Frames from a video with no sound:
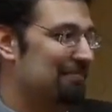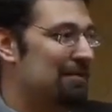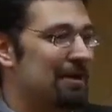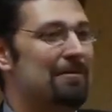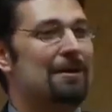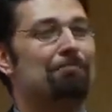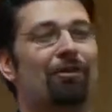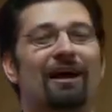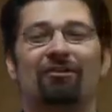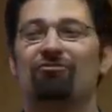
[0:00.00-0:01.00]
Baby
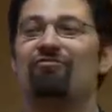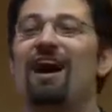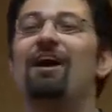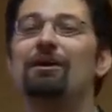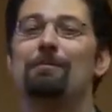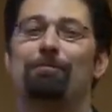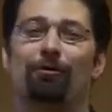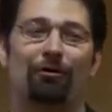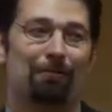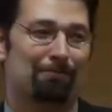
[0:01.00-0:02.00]
implies
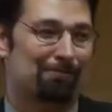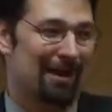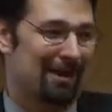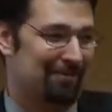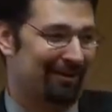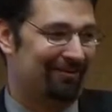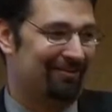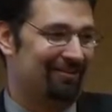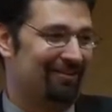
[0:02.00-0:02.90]
valuable baby.